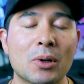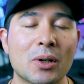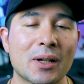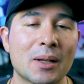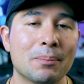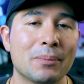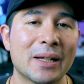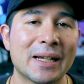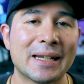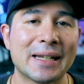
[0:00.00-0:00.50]
are
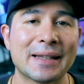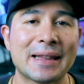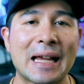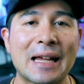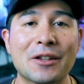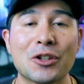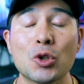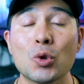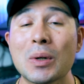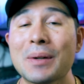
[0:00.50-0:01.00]
complaining
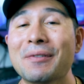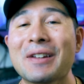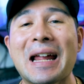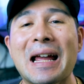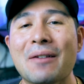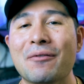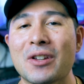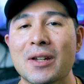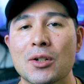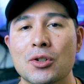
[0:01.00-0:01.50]
that you even
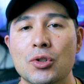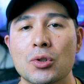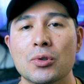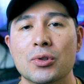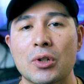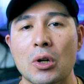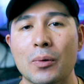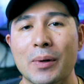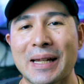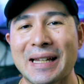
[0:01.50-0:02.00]
have issues
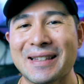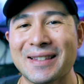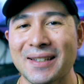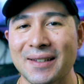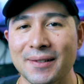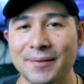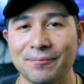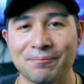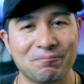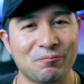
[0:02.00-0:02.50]
going
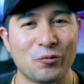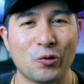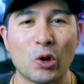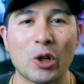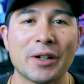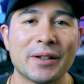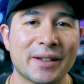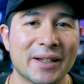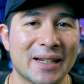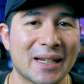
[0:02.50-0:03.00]
into
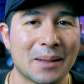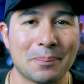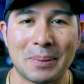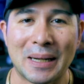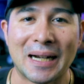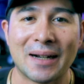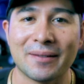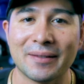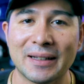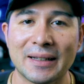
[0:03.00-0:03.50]
Fortnite,
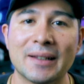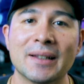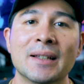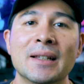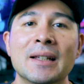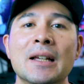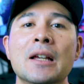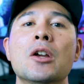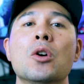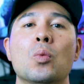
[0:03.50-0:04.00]
apparently,
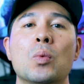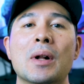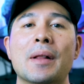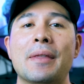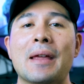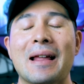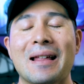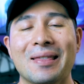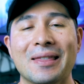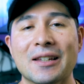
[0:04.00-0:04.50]

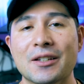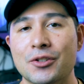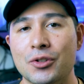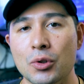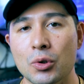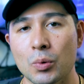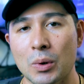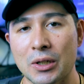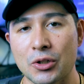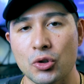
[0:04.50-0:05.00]
with this
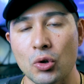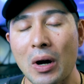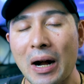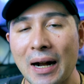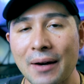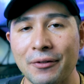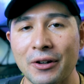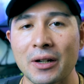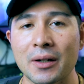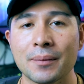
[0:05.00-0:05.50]
newer
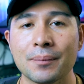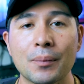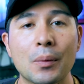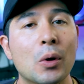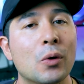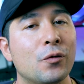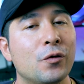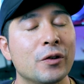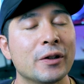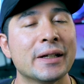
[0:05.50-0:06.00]
driver.
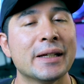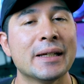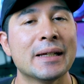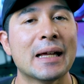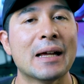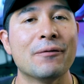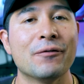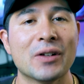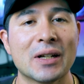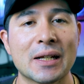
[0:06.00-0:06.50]
Hopefully
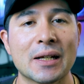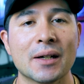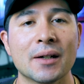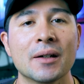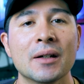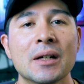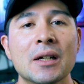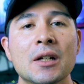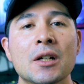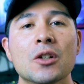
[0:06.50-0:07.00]
NVIDIA
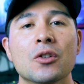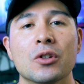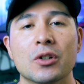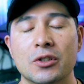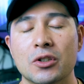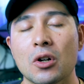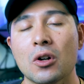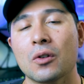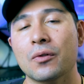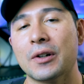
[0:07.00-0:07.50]
looks
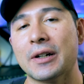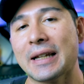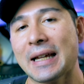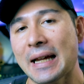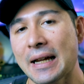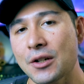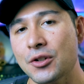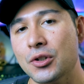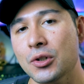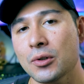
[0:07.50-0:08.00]
over the
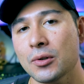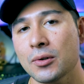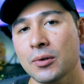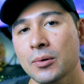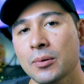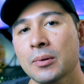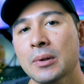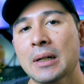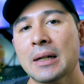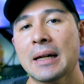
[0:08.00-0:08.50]

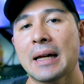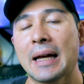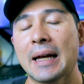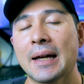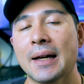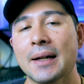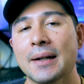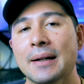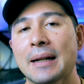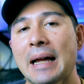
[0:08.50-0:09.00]
issue
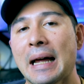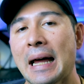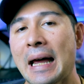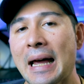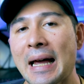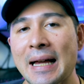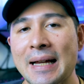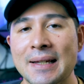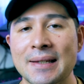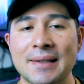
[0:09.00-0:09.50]
and
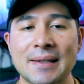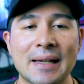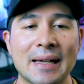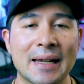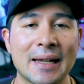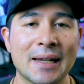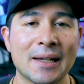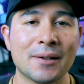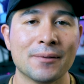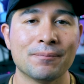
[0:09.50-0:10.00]
has
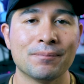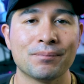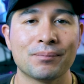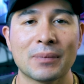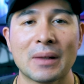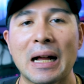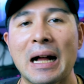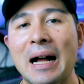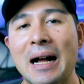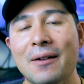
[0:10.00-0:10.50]
a
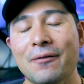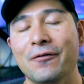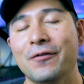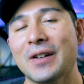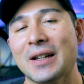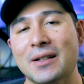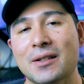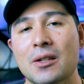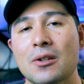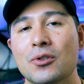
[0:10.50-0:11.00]
hot
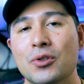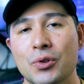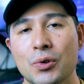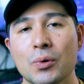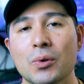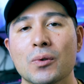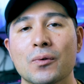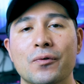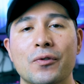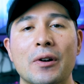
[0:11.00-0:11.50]
fix
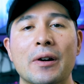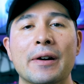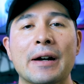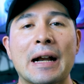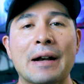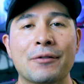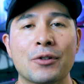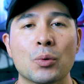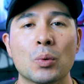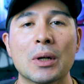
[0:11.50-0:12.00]
soon for
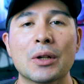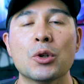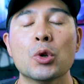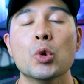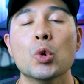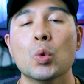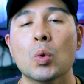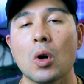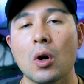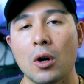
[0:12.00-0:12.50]
everyone
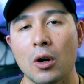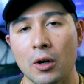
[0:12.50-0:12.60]
who